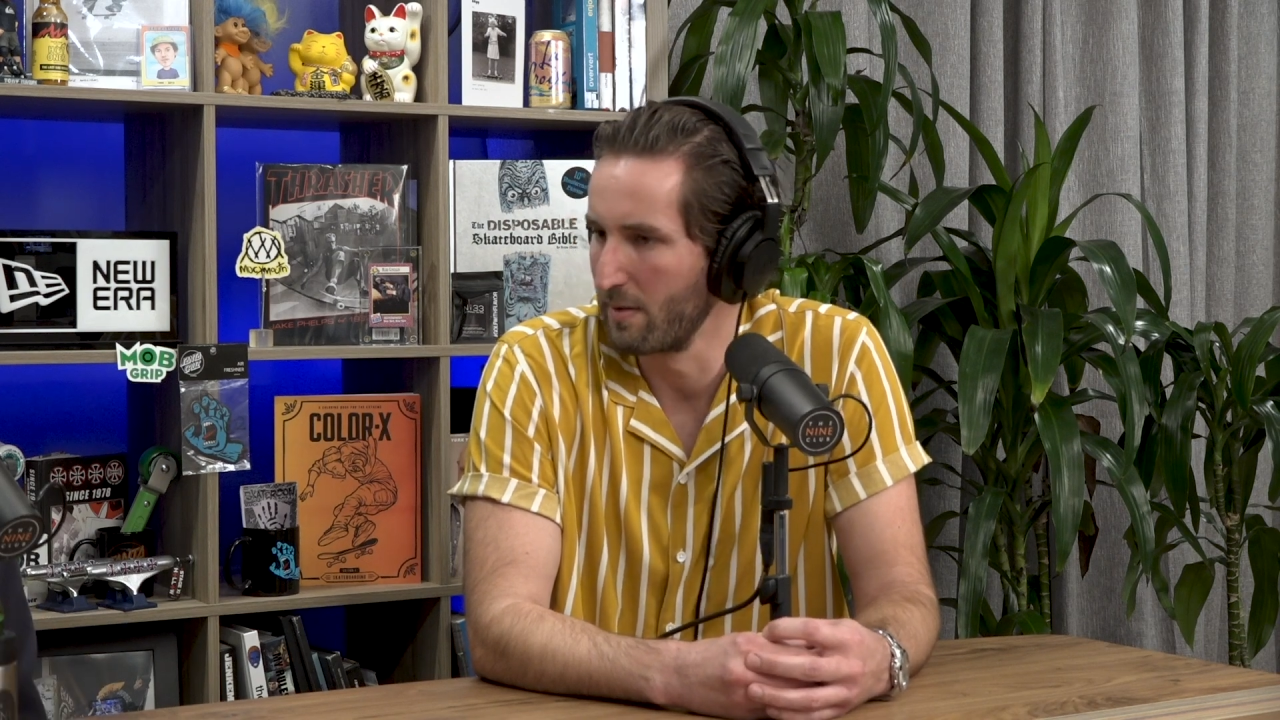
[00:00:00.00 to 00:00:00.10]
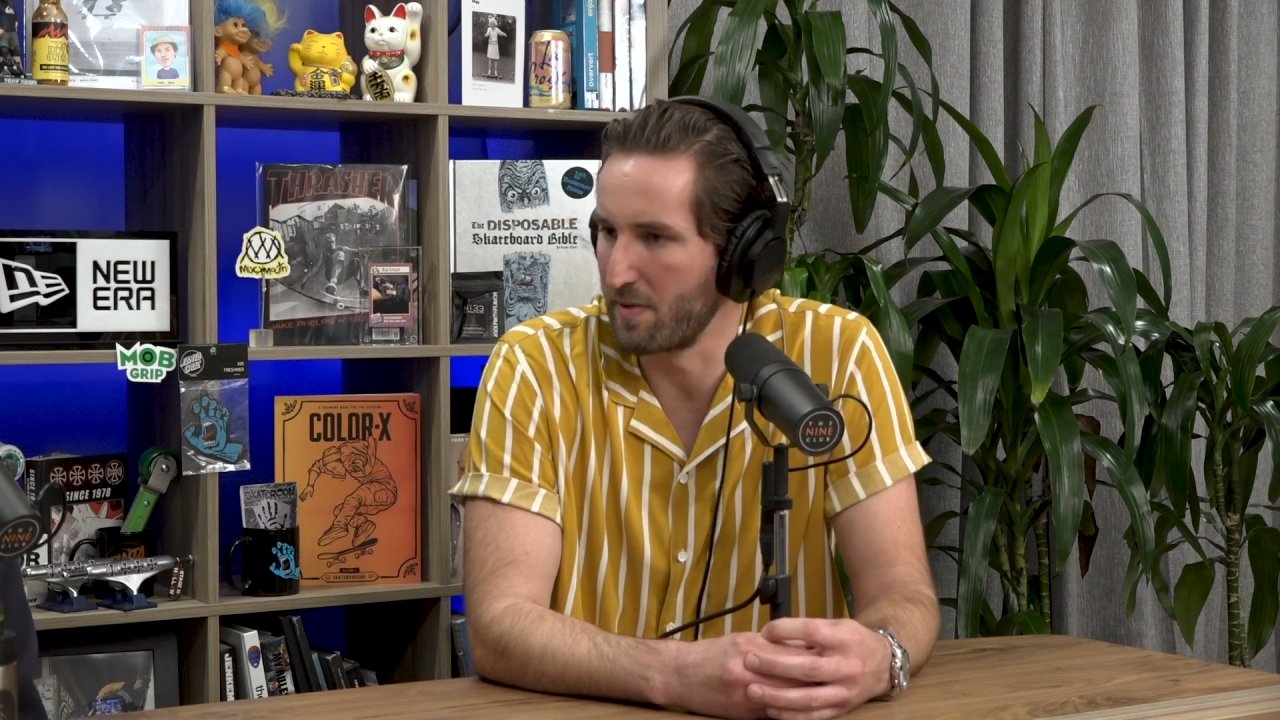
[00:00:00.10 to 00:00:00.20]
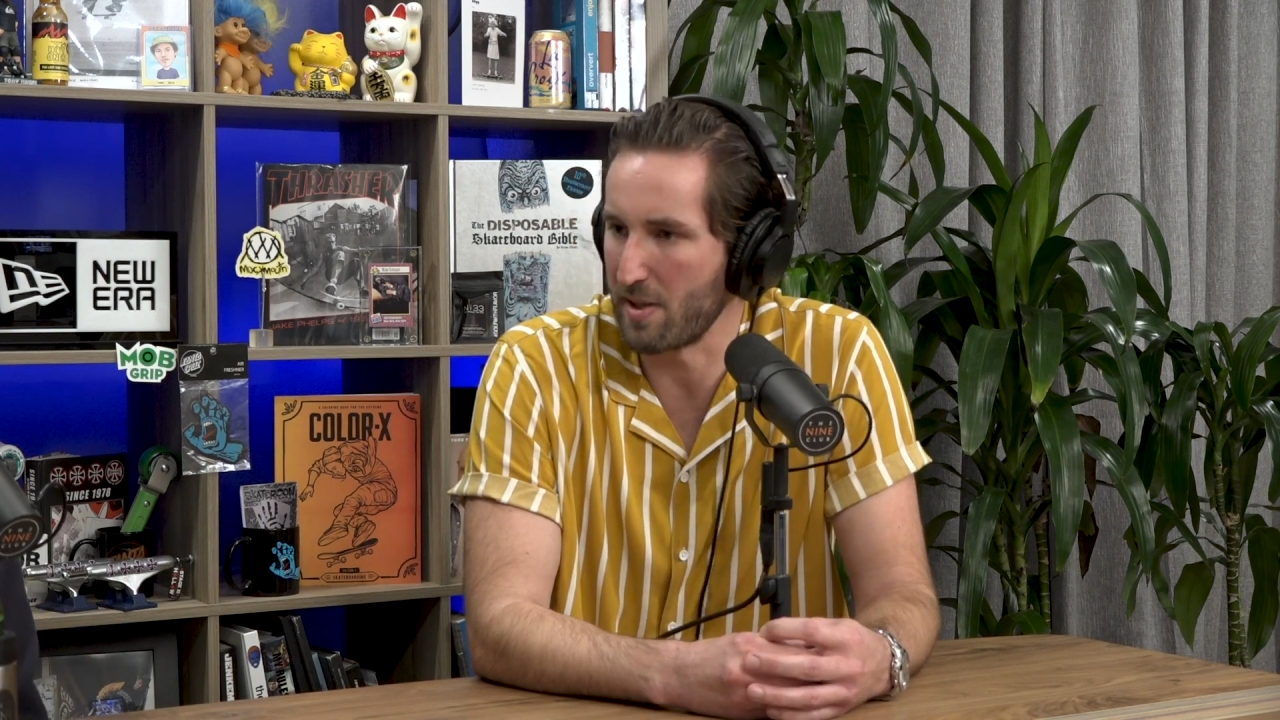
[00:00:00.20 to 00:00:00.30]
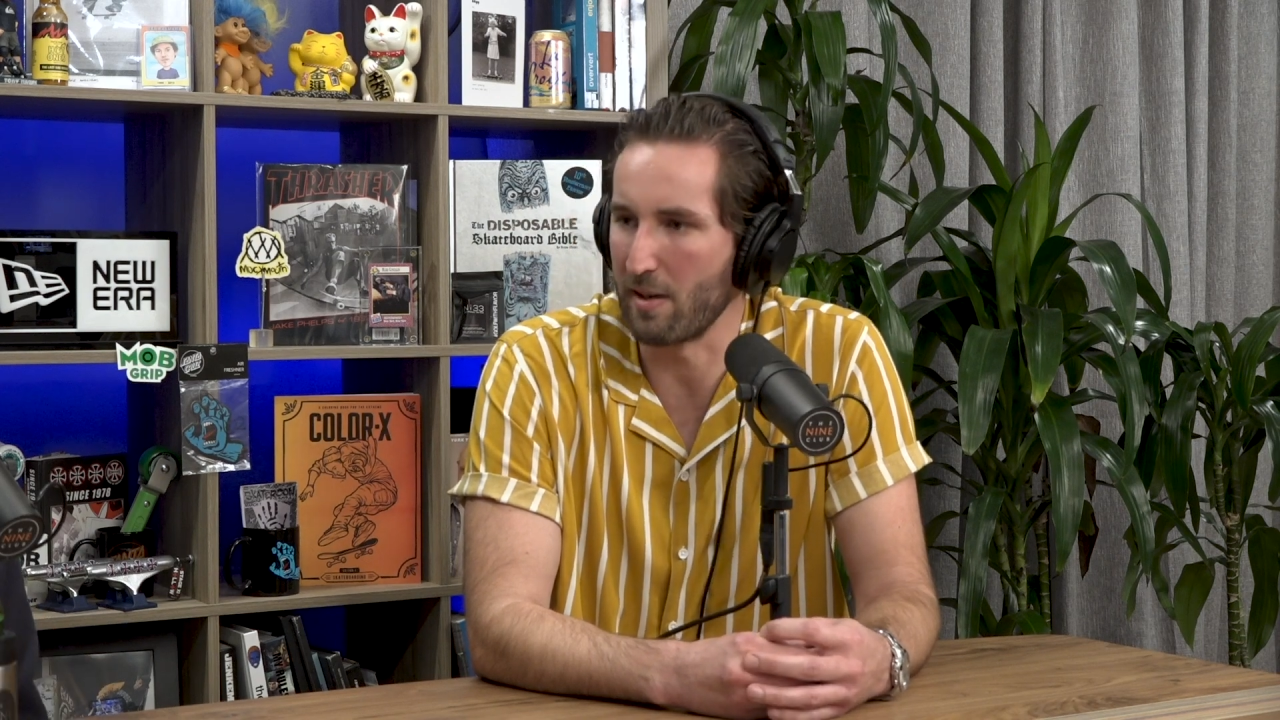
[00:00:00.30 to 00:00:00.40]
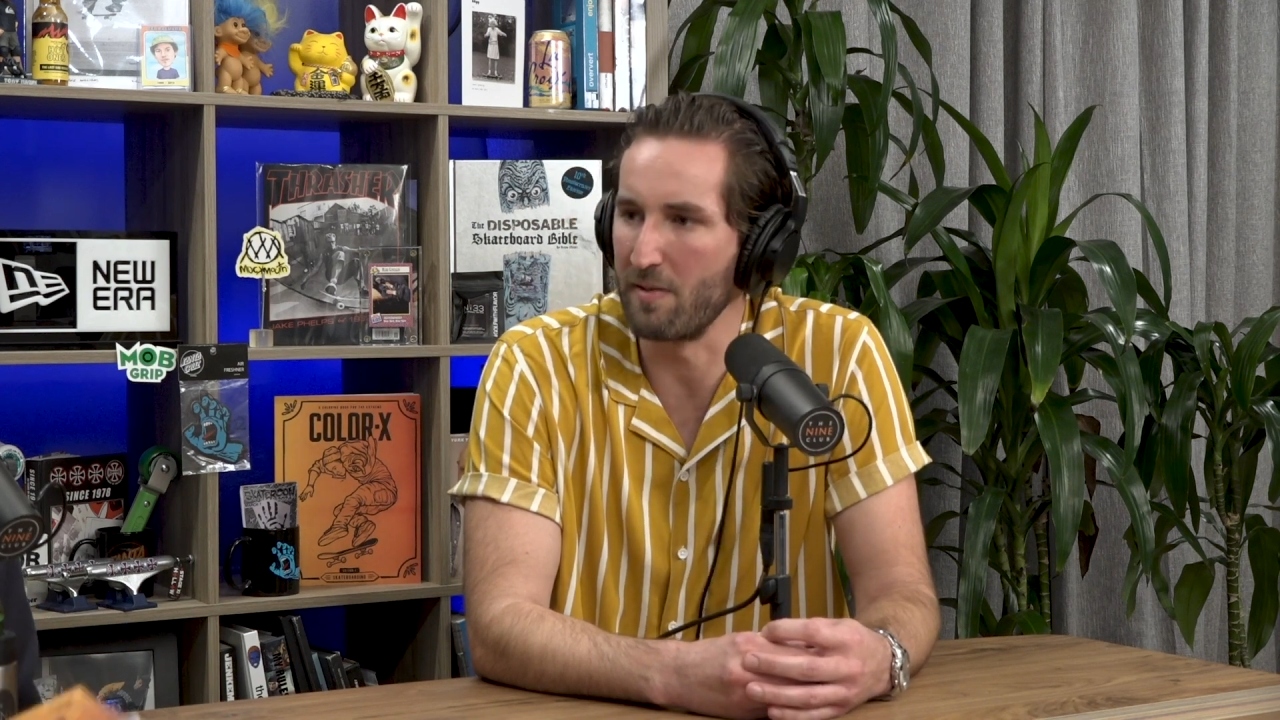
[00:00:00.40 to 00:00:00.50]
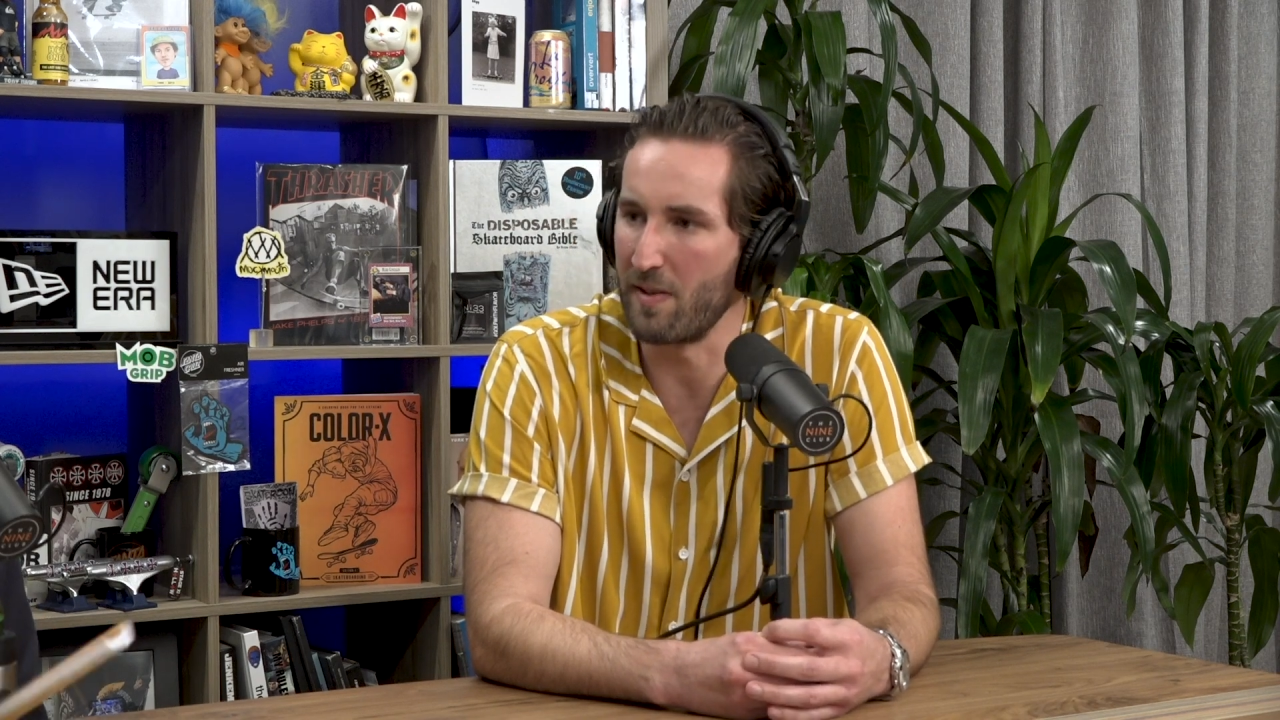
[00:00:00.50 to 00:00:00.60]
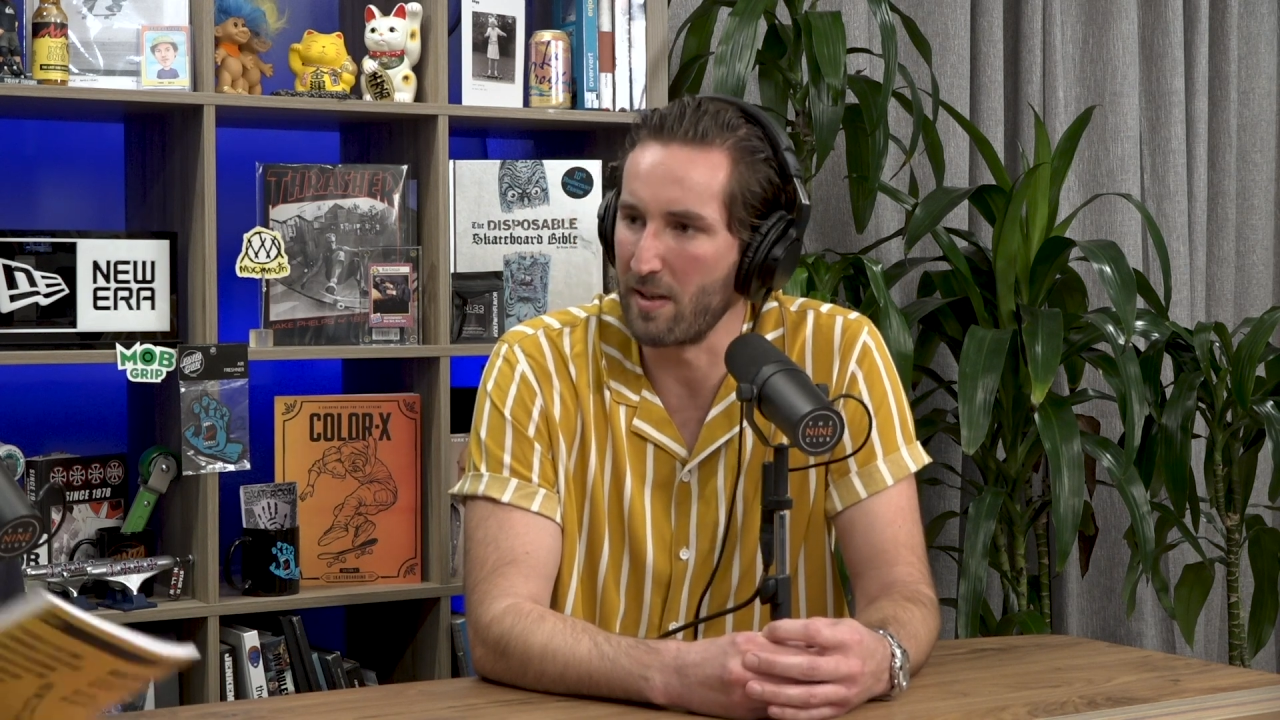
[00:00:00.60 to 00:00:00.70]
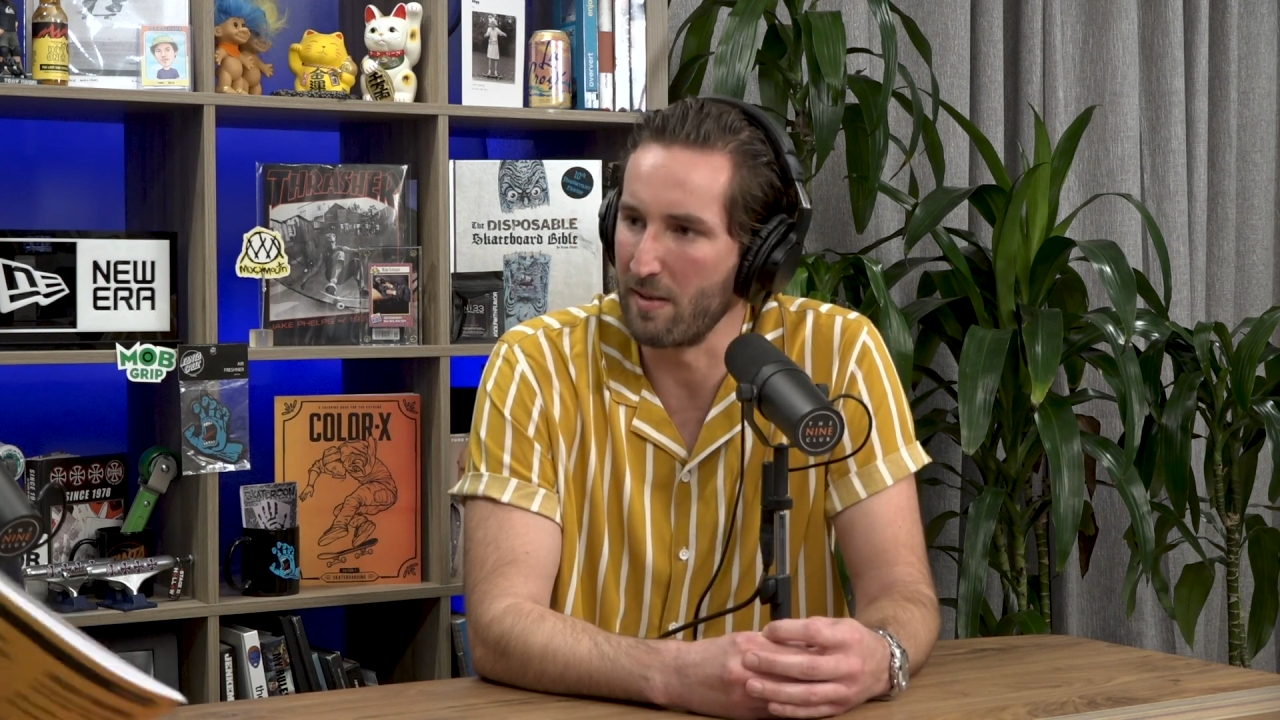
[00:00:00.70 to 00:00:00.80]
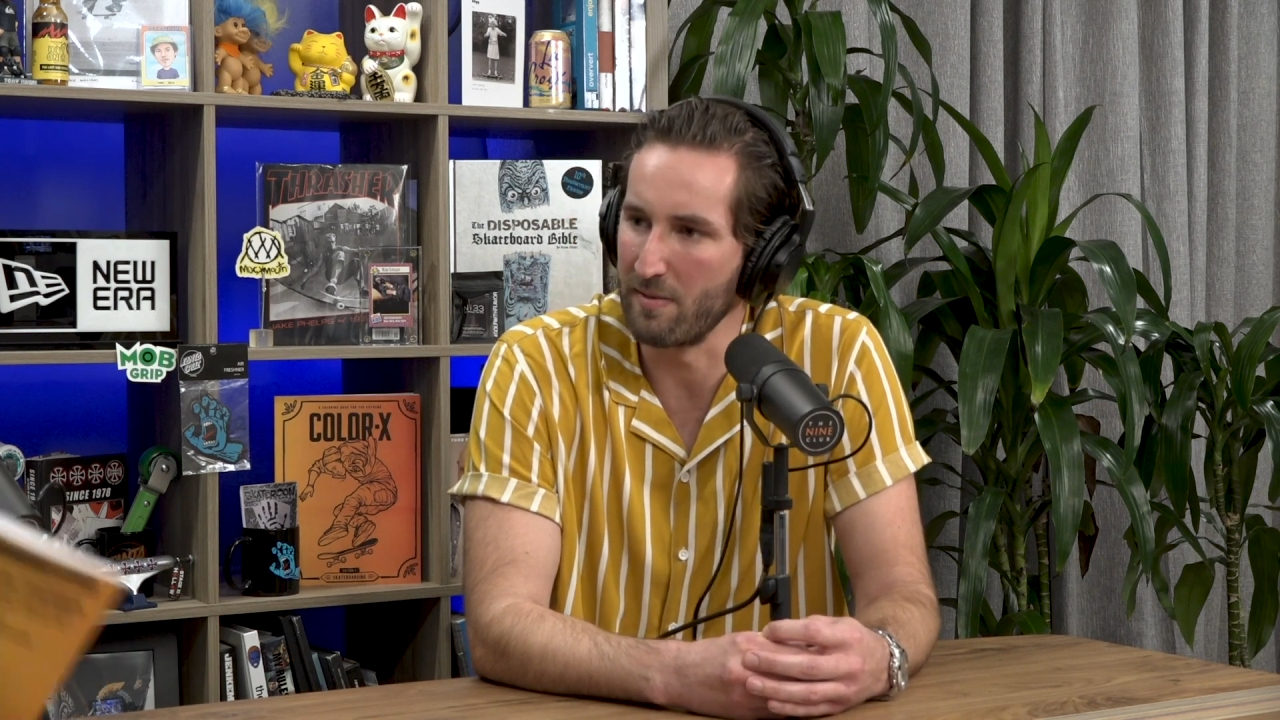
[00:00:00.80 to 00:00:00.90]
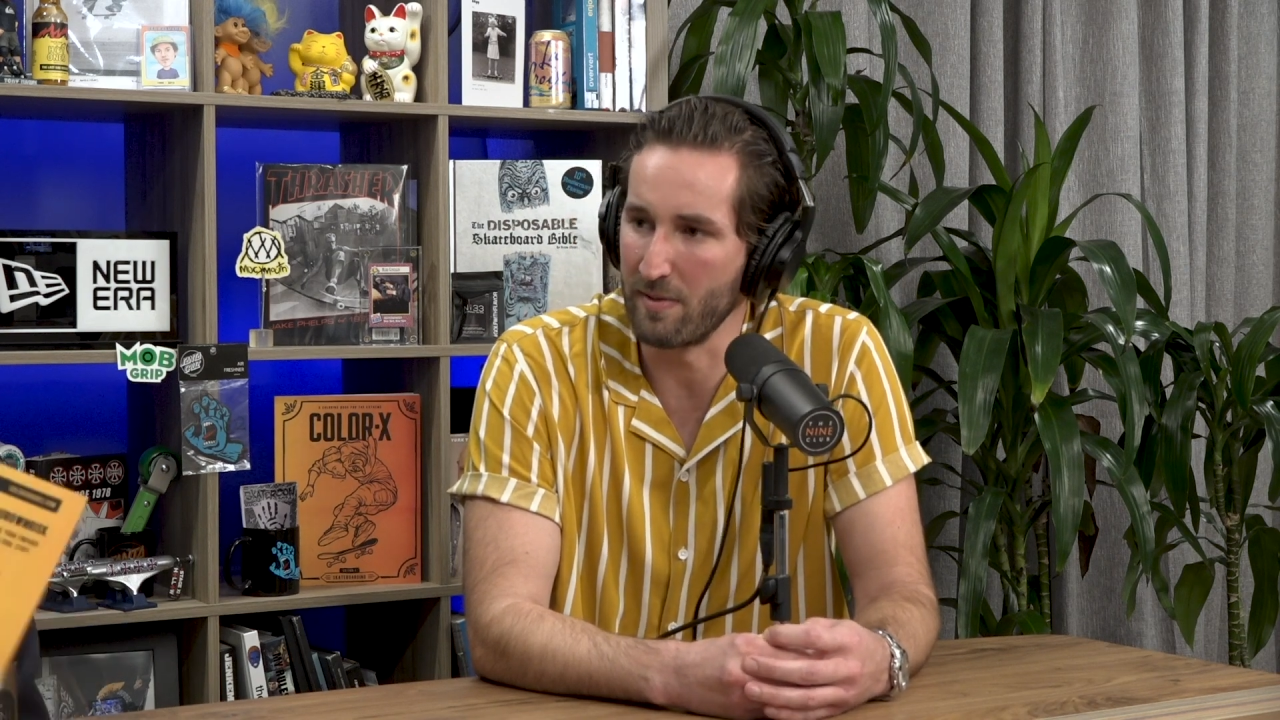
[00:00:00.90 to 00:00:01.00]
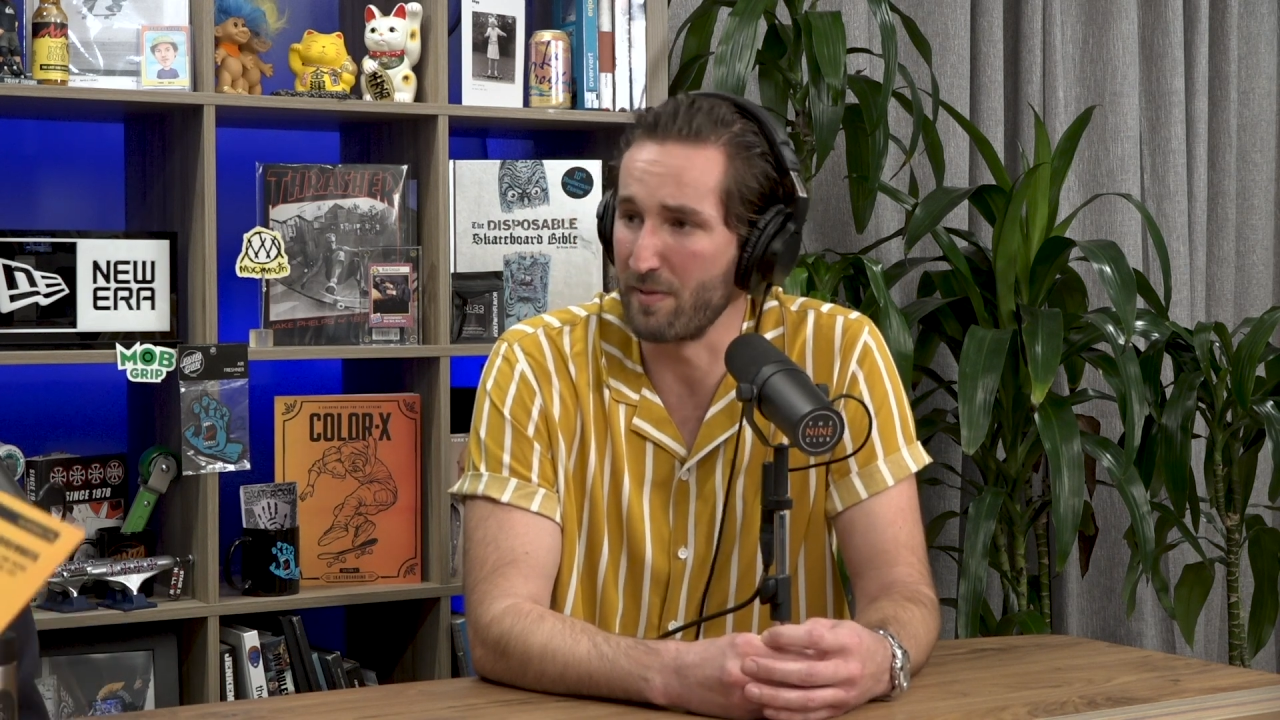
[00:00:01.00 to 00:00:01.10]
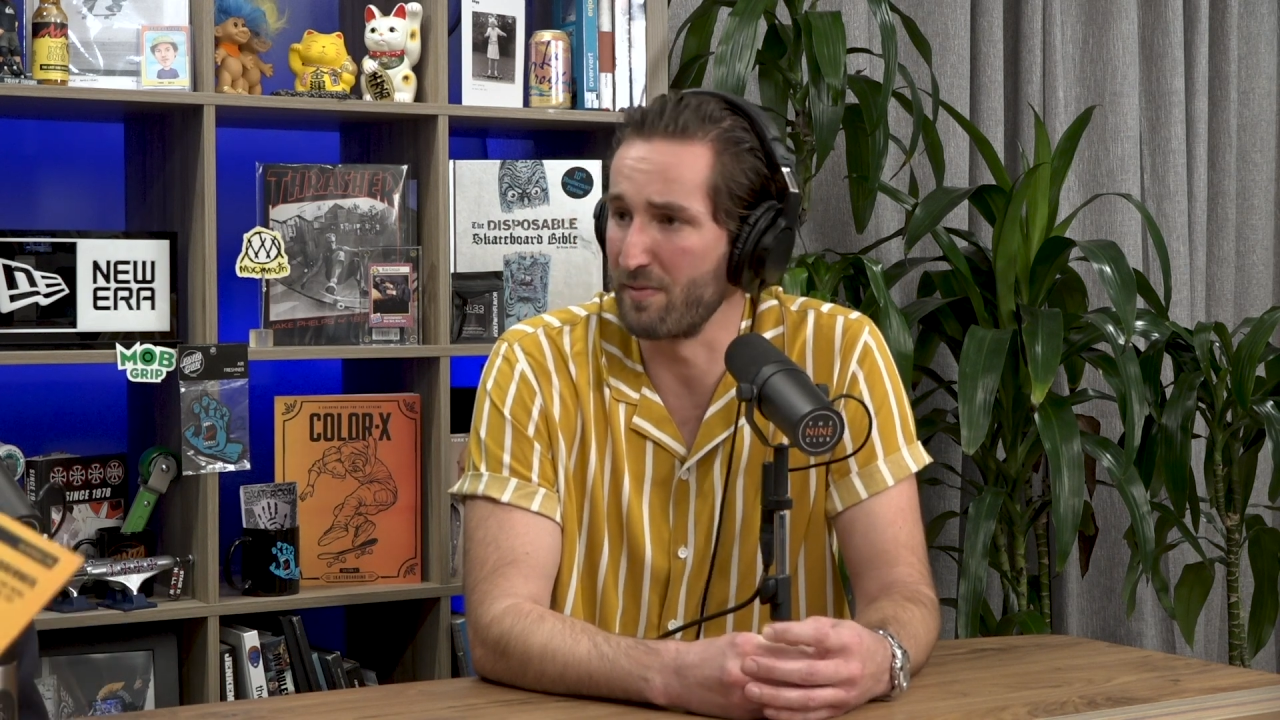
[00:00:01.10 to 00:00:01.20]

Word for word: photographers